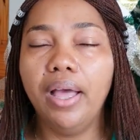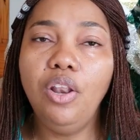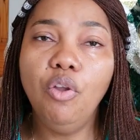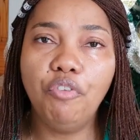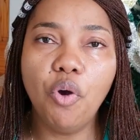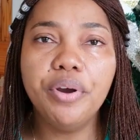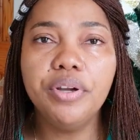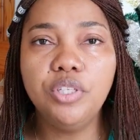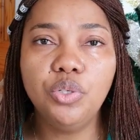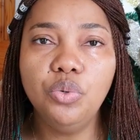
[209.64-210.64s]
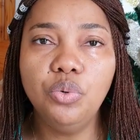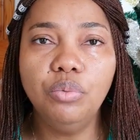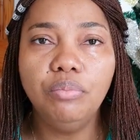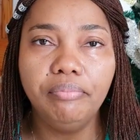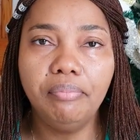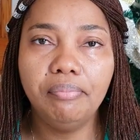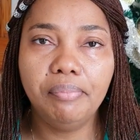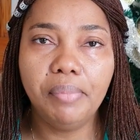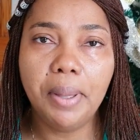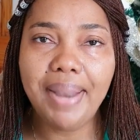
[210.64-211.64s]
look forward to
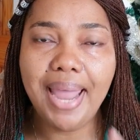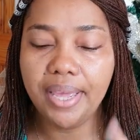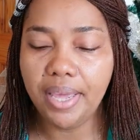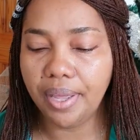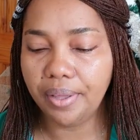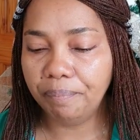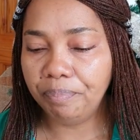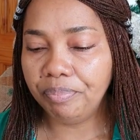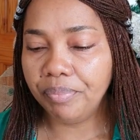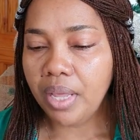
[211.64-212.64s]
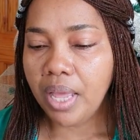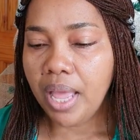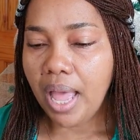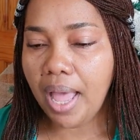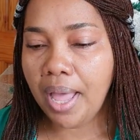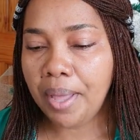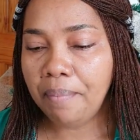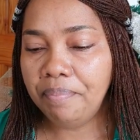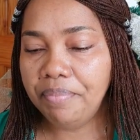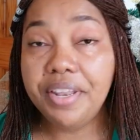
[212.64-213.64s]
black cake.
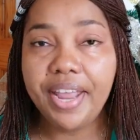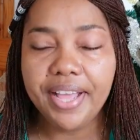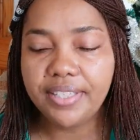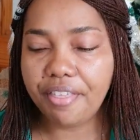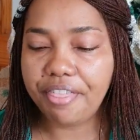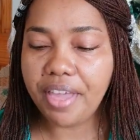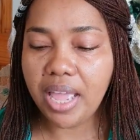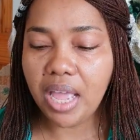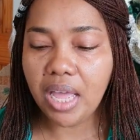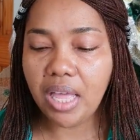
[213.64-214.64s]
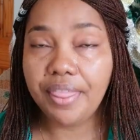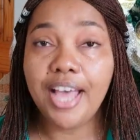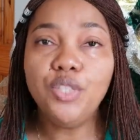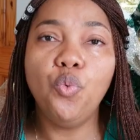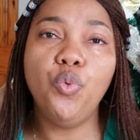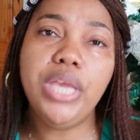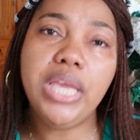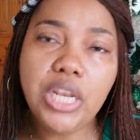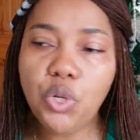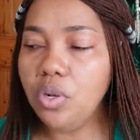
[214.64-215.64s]
The next thing that
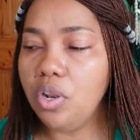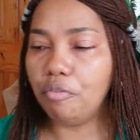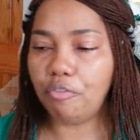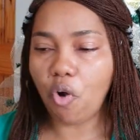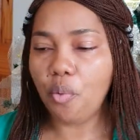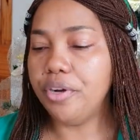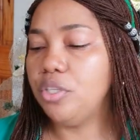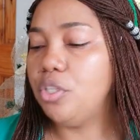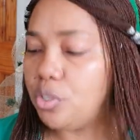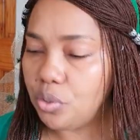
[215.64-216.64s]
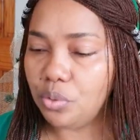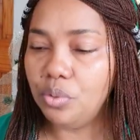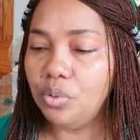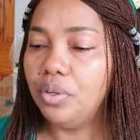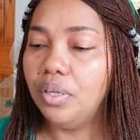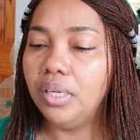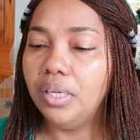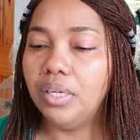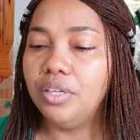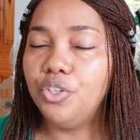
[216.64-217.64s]
we do look forward to
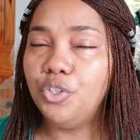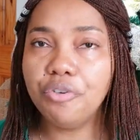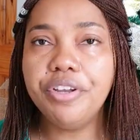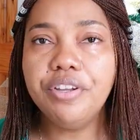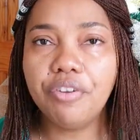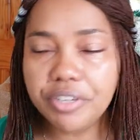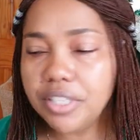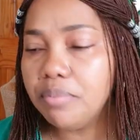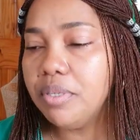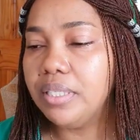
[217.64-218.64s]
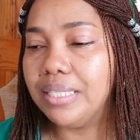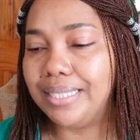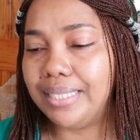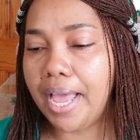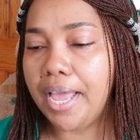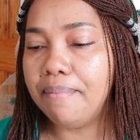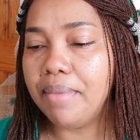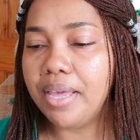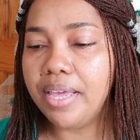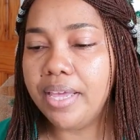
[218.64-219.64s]
during the Christmas time
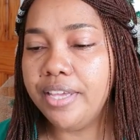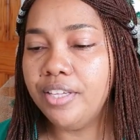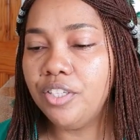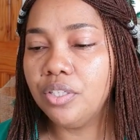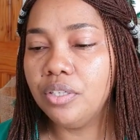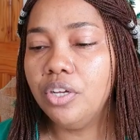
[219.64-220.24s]
is